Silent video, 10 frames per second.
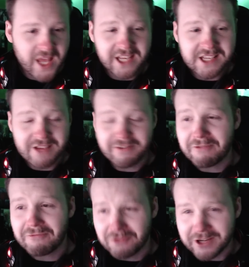Inky's having a
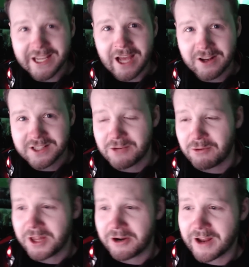freak out because I
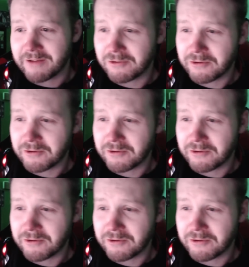won't let her out of her